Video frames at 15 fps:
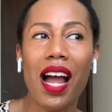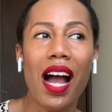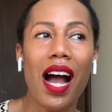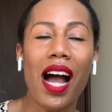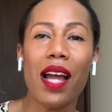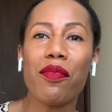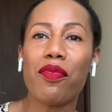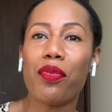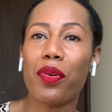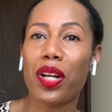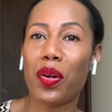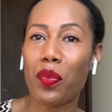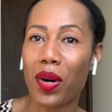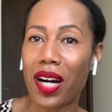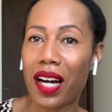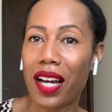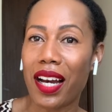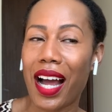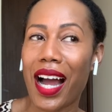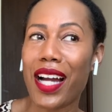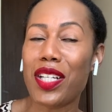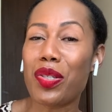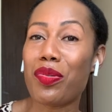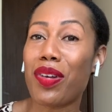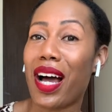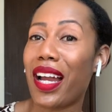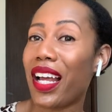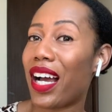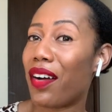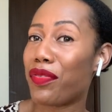I'm 41. I do
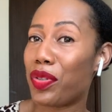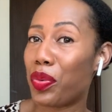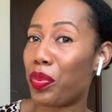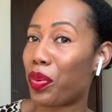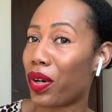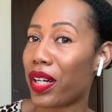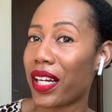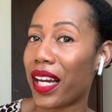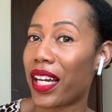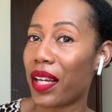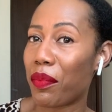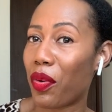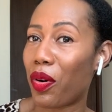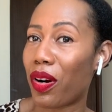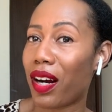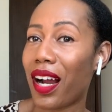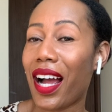not have to work anymore.